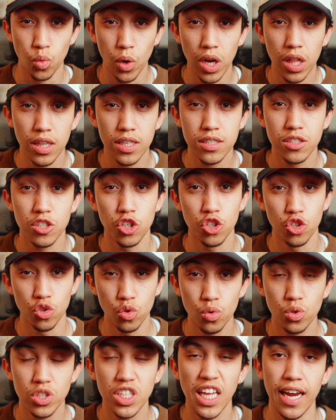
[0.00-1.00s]
well as a
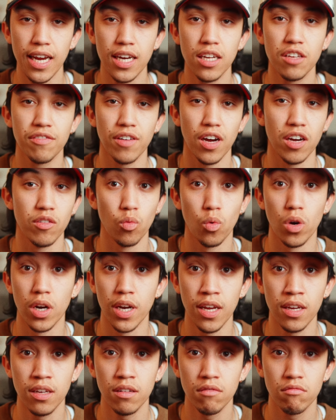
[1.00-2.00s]
used
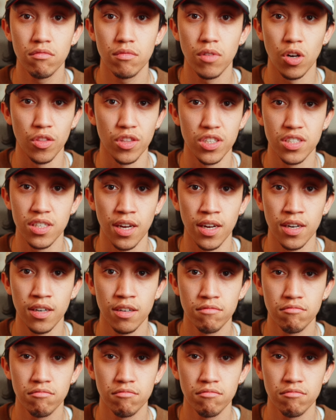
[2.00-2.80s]
85-1.8 on the side.